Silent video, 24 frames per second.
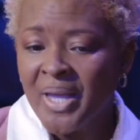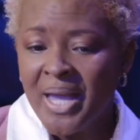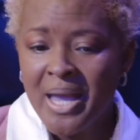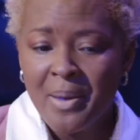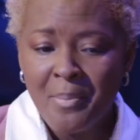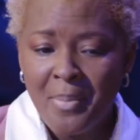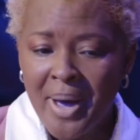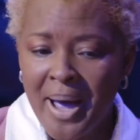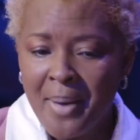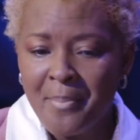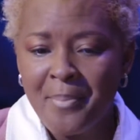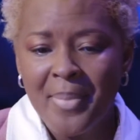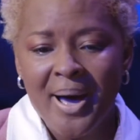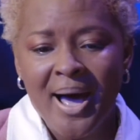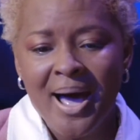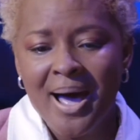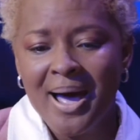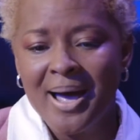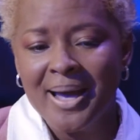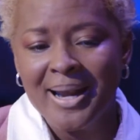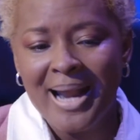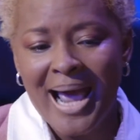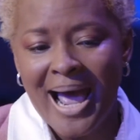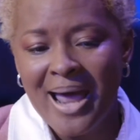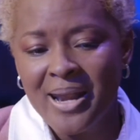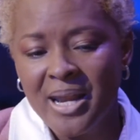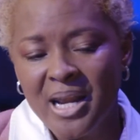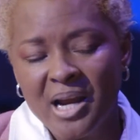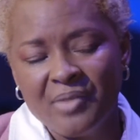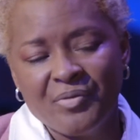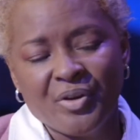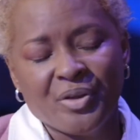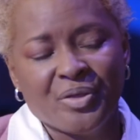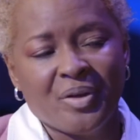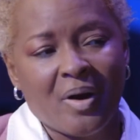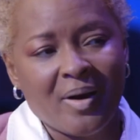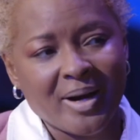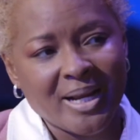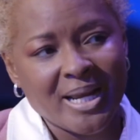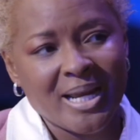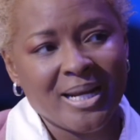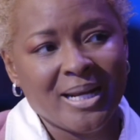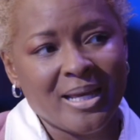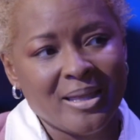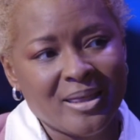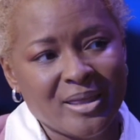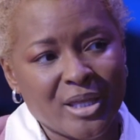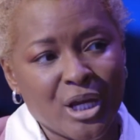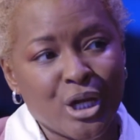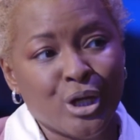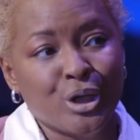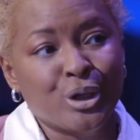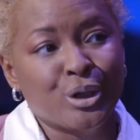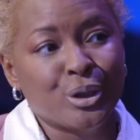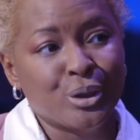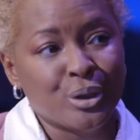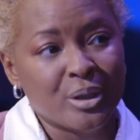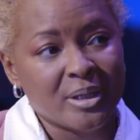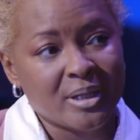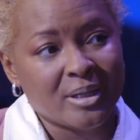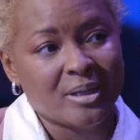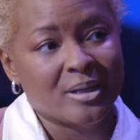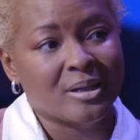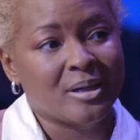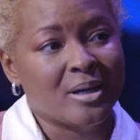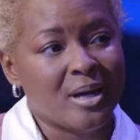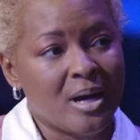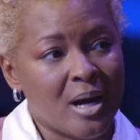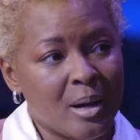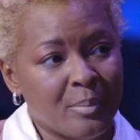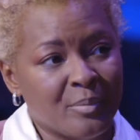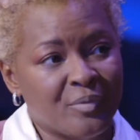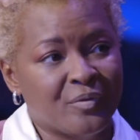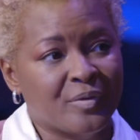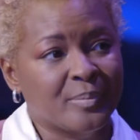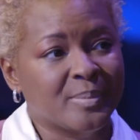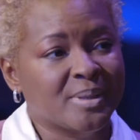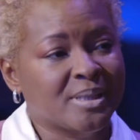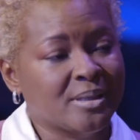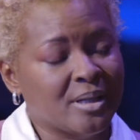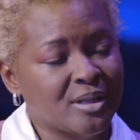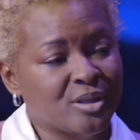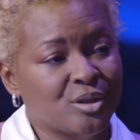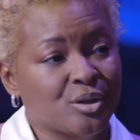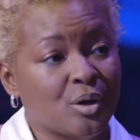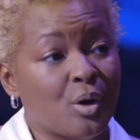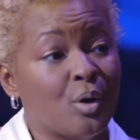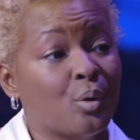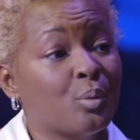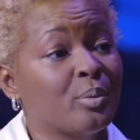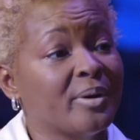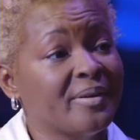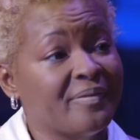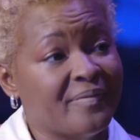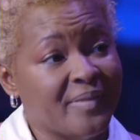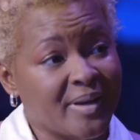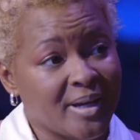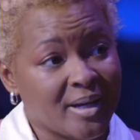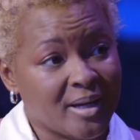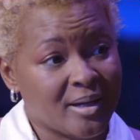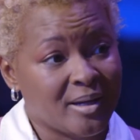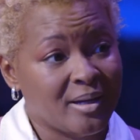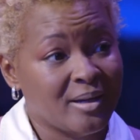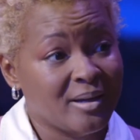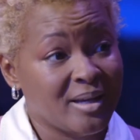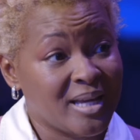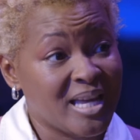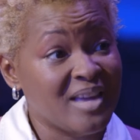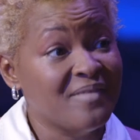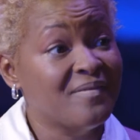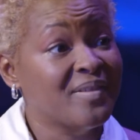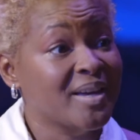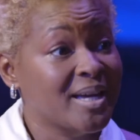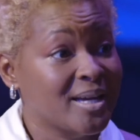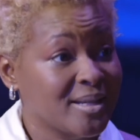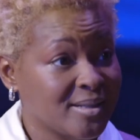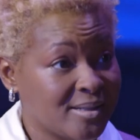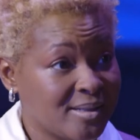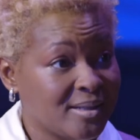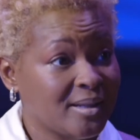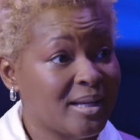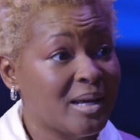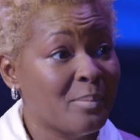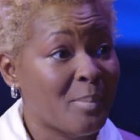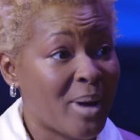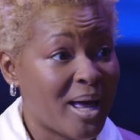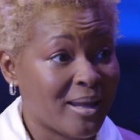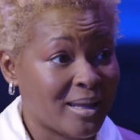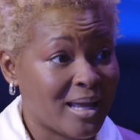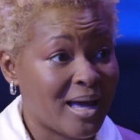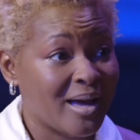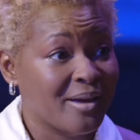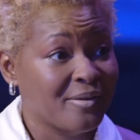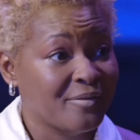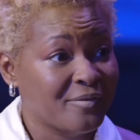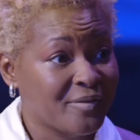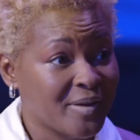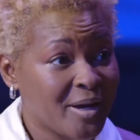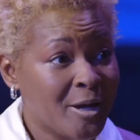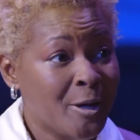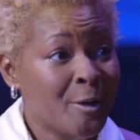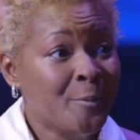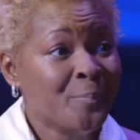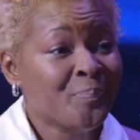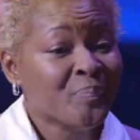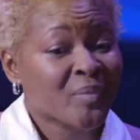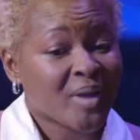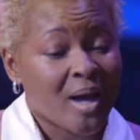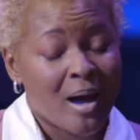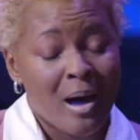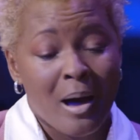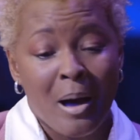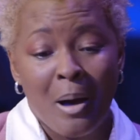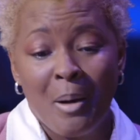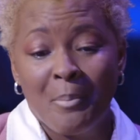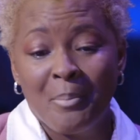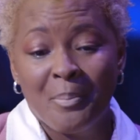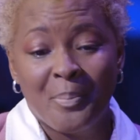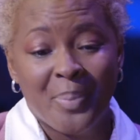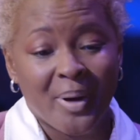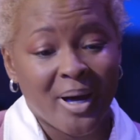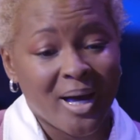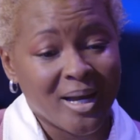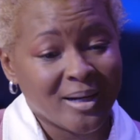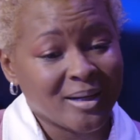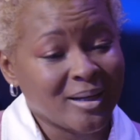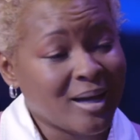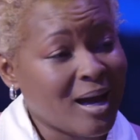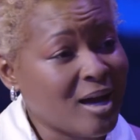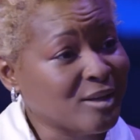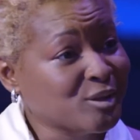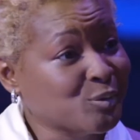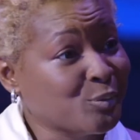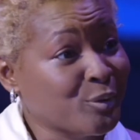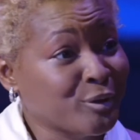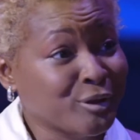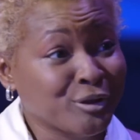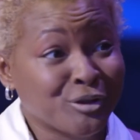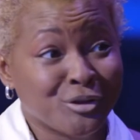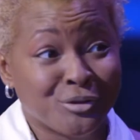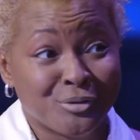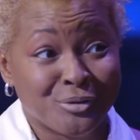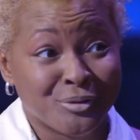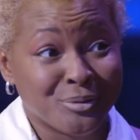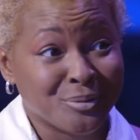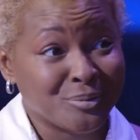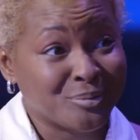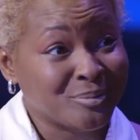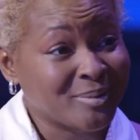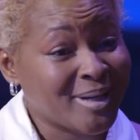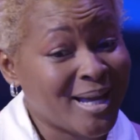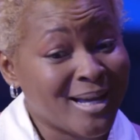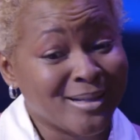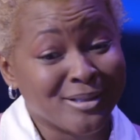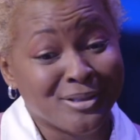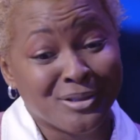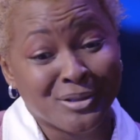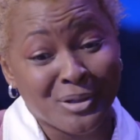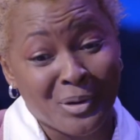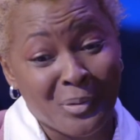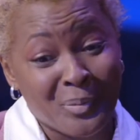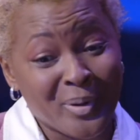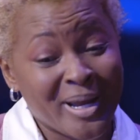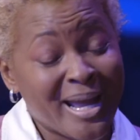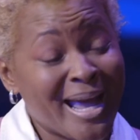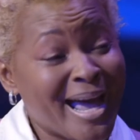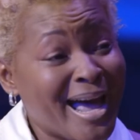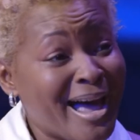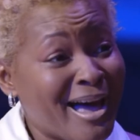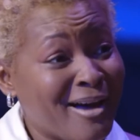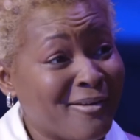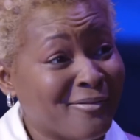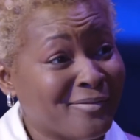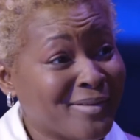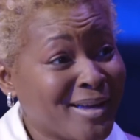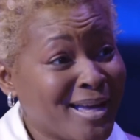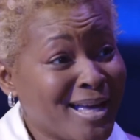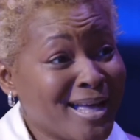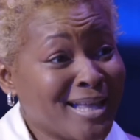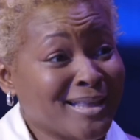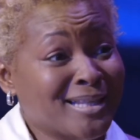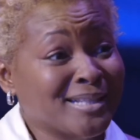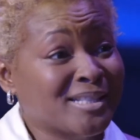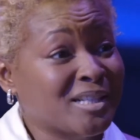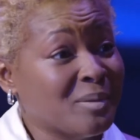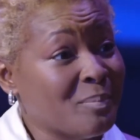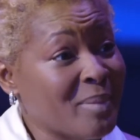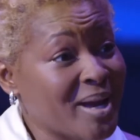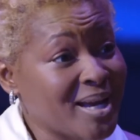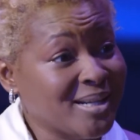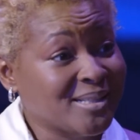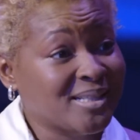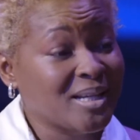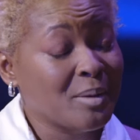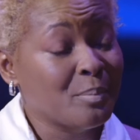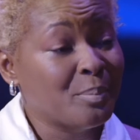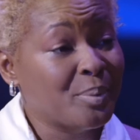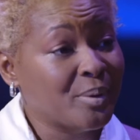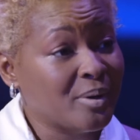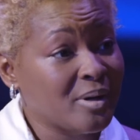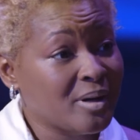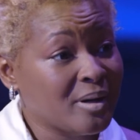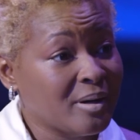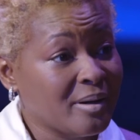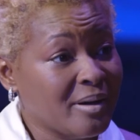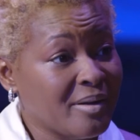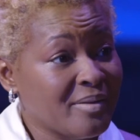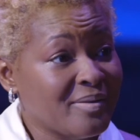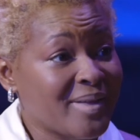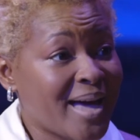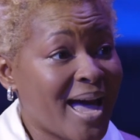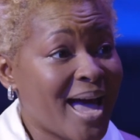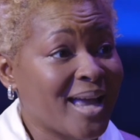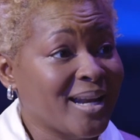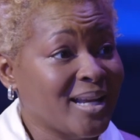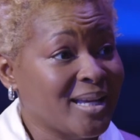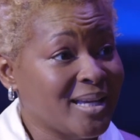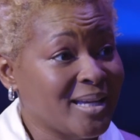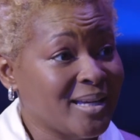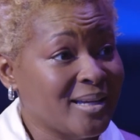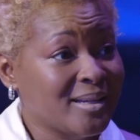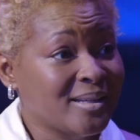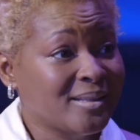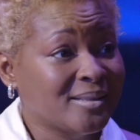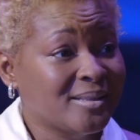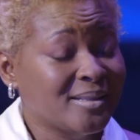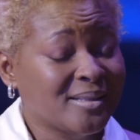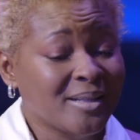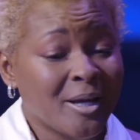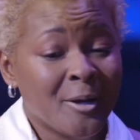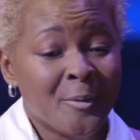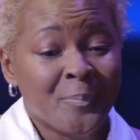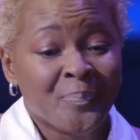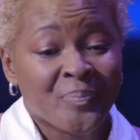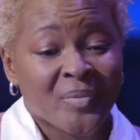in my mind, I never thought anything good could come from such a horrific event in my life. But God's word is true. And so we have this amazing book that is